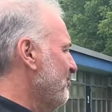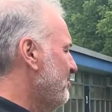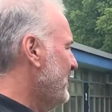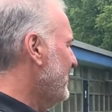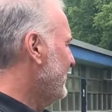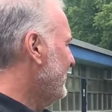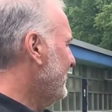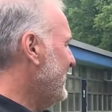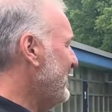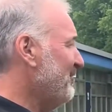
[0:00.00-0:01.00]
but
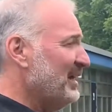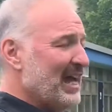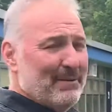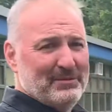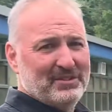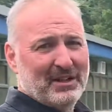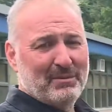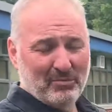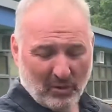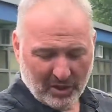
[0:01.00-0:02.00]
if it happens, that'd
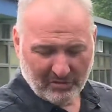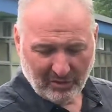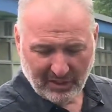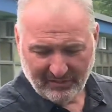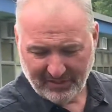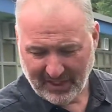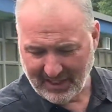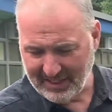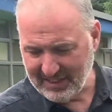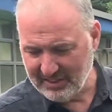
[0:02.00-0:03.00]
be wonderful. If not,
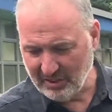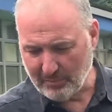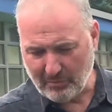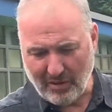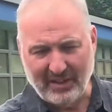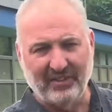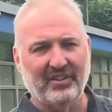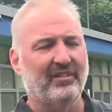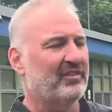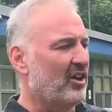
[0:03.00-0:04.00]
it's still the process
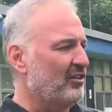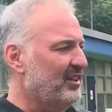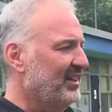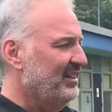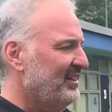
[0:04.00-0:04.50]
of gardening